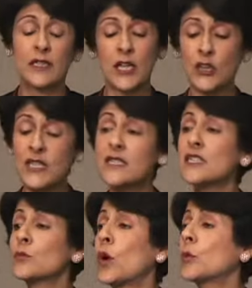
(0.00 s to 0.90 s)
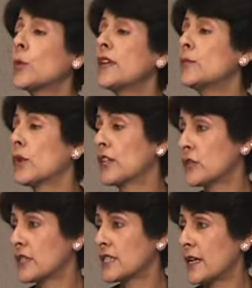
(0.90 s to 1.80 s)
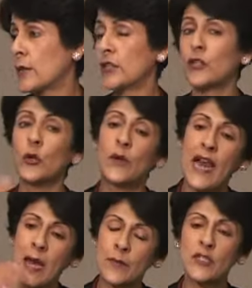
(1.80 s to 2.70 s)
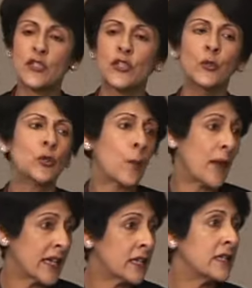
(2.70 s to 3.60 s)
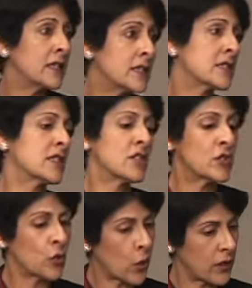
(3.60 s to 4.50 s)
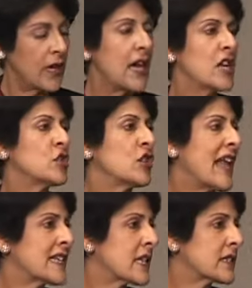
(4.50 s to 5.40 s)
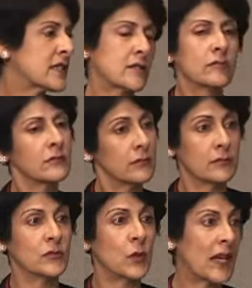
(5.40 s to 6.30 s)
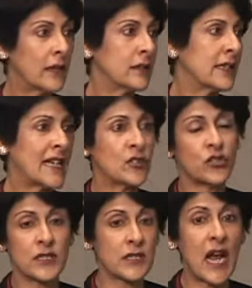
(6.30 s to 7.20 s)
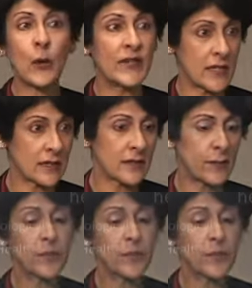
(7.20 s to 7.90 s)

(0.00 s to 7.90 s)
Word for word: Now, this is what we bring to the table. You know, what happens to you, your medical illnesses, your genetics, well, that's just how it is.